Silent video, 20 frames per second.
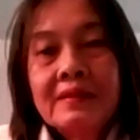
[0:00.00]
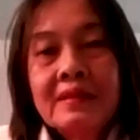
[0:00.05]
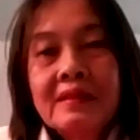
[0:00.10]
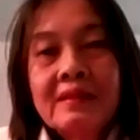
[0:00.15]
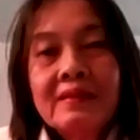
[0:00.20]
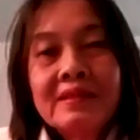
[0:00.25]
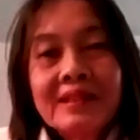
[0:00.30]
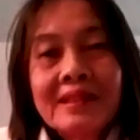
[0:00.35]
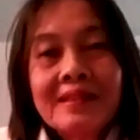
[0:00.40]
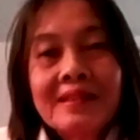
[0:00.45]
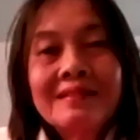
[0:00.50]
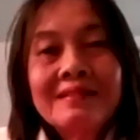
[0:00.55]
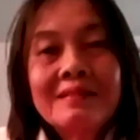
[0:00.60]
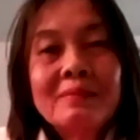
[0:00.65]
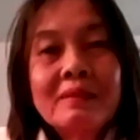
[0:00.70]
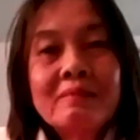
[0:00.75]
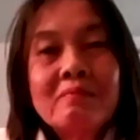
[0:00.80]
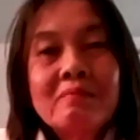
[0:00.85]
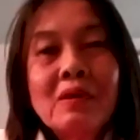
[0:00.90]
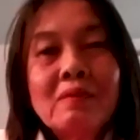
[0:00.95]
It was a
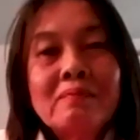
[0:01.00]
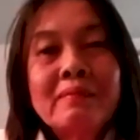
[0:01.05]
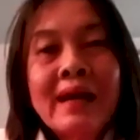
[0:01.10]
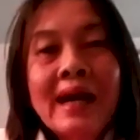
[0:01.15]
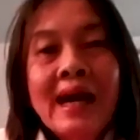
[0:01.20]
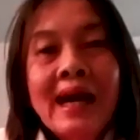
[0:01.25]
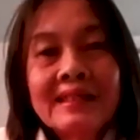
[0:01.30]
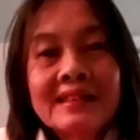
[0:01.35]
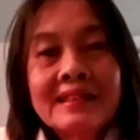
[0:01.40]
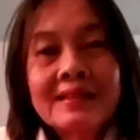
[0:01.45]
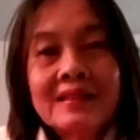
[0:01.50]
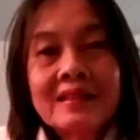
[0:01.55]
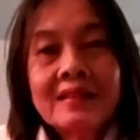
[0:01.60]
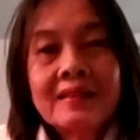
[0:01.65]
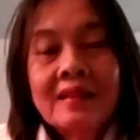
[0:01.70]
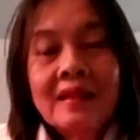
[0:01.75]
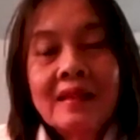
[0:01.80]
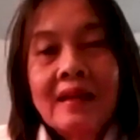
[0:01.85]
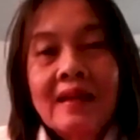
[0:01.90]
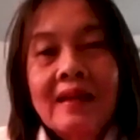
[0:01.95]
little bit more masked.
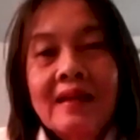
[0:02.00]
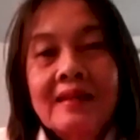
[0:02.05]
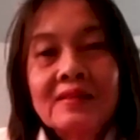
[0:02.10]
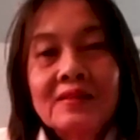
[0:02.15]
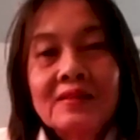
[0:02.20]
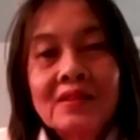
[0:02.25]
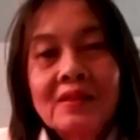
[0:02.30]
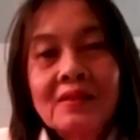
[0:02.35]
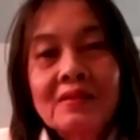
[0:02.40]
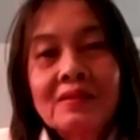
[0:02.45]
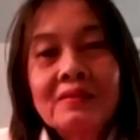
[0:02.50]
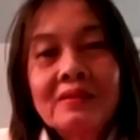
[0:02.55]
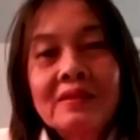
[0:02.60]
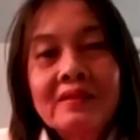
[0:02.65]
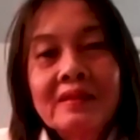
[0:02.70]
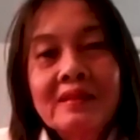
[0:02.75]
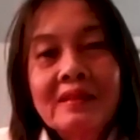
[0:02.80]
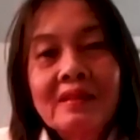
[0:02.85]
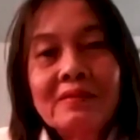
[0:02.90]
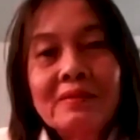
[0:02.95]
And so,
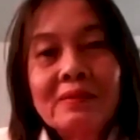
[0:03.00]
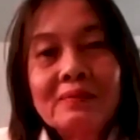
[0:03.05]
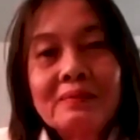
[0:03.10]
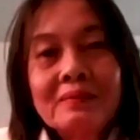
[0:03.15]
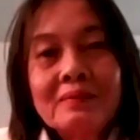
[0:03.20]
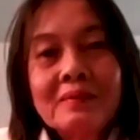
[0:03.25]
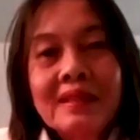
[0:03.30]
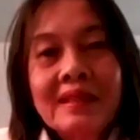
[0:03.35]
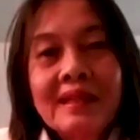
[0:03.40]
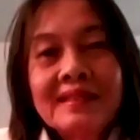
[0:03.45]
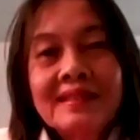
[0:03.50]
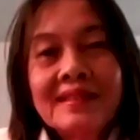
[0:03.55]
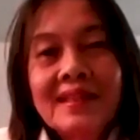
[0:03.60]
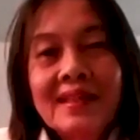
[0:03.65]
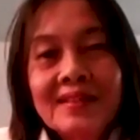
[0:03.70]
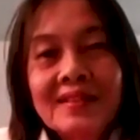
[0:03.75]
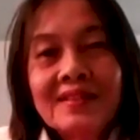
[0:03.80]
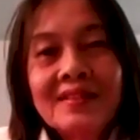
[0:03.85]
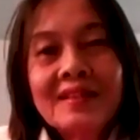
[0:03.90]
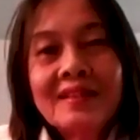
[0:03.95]
when I
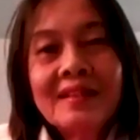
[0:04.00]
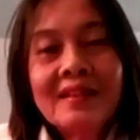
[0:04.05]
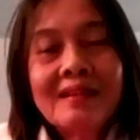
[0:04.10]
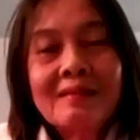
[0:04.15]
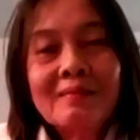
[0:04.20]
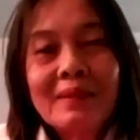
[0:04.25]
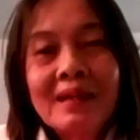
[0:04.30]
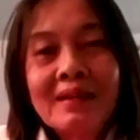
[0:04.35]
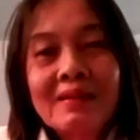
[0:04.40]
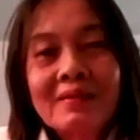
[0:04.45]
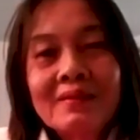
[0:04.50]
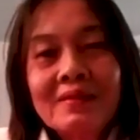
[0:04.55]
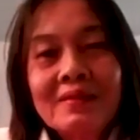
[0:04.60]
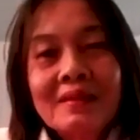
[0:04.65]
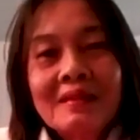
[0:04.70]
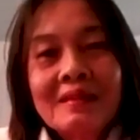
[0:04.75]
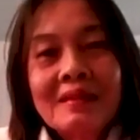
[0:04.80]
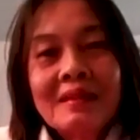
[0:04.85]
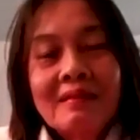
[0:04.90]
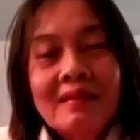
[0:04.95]
started thinking about
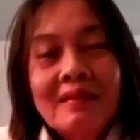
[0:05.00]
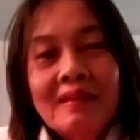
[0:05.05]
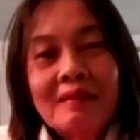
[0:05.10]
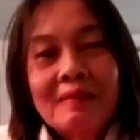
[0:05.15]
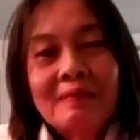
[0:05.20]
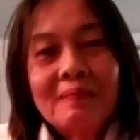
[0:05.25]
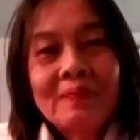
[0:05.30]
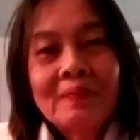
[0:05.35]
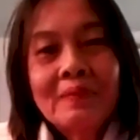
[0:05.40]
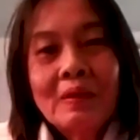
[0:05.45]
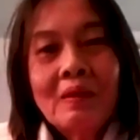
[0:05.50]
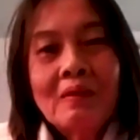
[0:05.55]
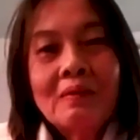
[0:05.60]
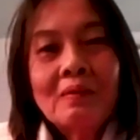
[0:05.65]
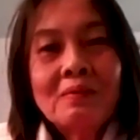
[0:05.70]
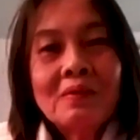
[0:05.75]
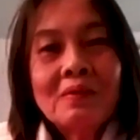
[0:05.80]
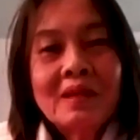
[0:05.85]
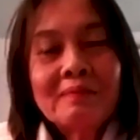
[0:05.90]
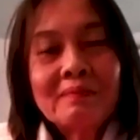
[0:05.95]

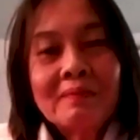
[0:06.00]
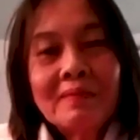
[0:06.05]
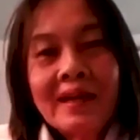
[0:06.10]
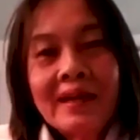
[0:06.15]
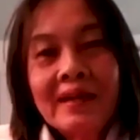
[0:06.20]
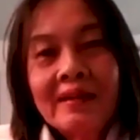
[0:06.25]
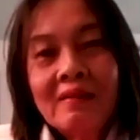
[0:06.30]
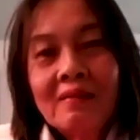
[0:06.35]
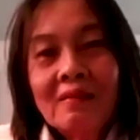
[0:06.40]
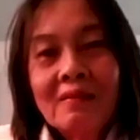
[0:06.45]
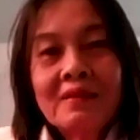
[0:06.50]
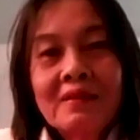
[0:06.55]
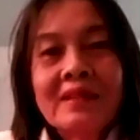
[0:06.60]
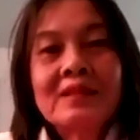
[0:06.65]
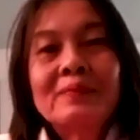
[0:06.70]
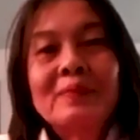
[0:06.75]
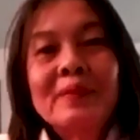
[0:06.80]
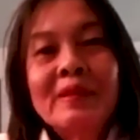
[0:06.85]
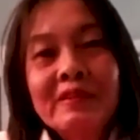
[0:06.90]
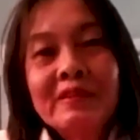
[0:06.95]
what my own
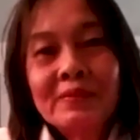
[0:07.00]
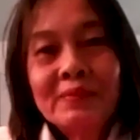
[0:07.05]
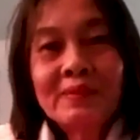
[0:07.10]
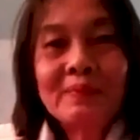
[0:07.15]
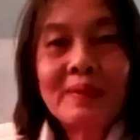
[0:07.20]
experience